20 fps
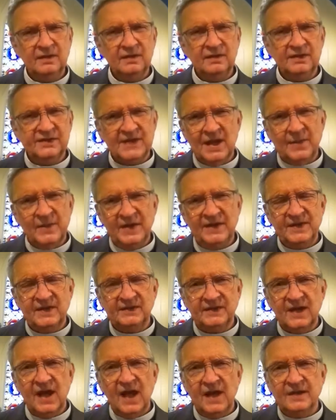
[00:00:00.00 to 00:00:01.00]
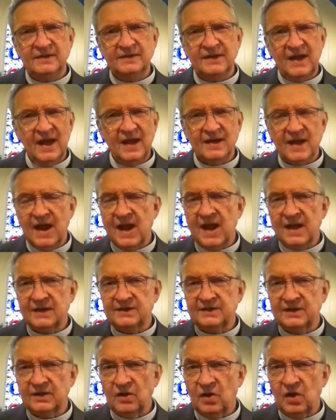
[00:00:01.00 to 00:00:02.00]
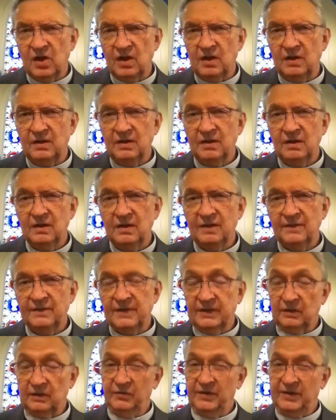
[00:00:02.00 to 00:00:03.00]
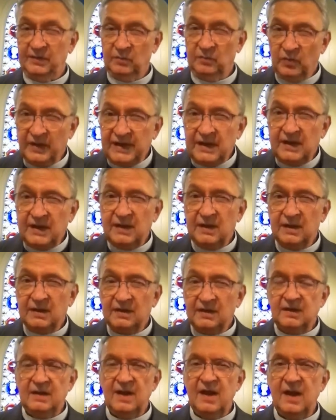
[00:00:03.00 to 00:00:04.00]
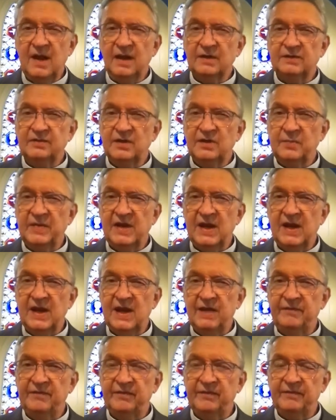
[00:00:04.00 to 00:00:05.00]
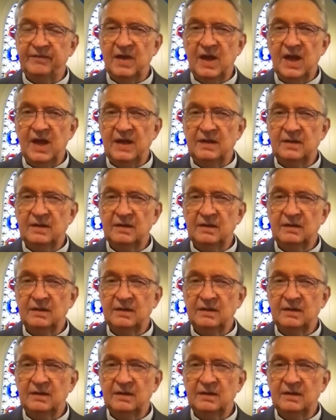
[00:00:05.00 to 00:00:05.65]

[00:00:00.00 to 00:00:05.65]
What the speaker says: Does that mean that God can't act at all? That only we can act on behalf of God?